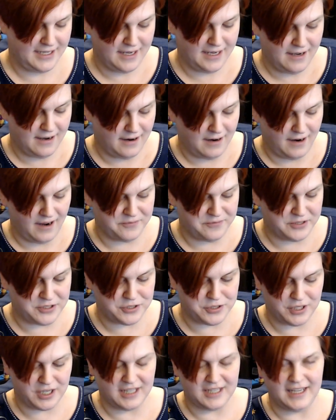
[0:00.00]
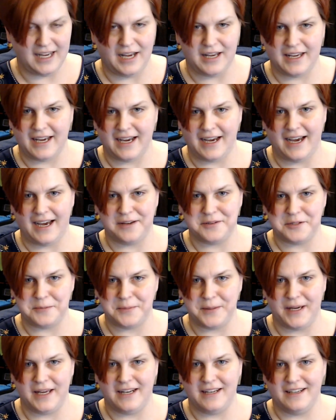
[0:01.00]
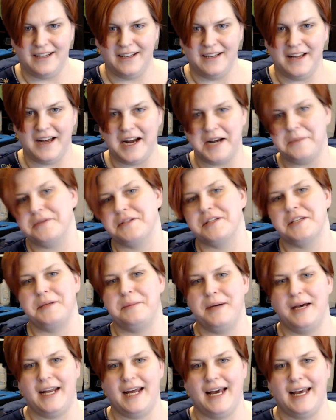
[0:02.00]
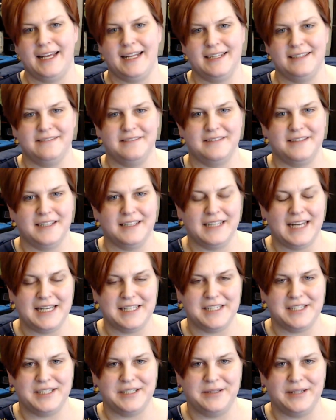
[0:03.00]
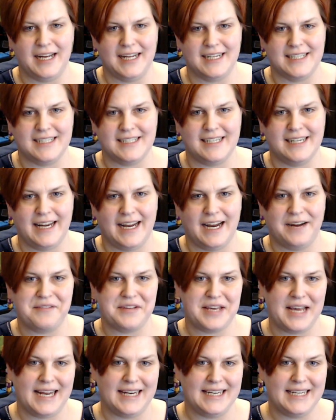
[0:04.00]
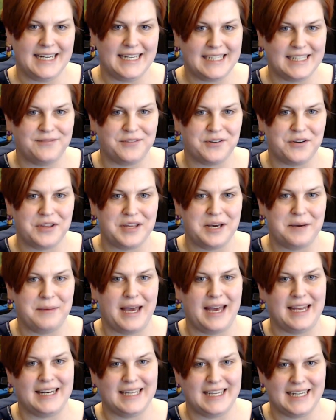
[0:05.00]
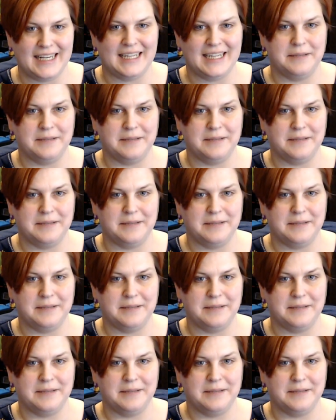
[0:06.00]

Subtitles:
I've been struggling. I spent 90% of my night, the last two nights, getting everything I needed for them and getting them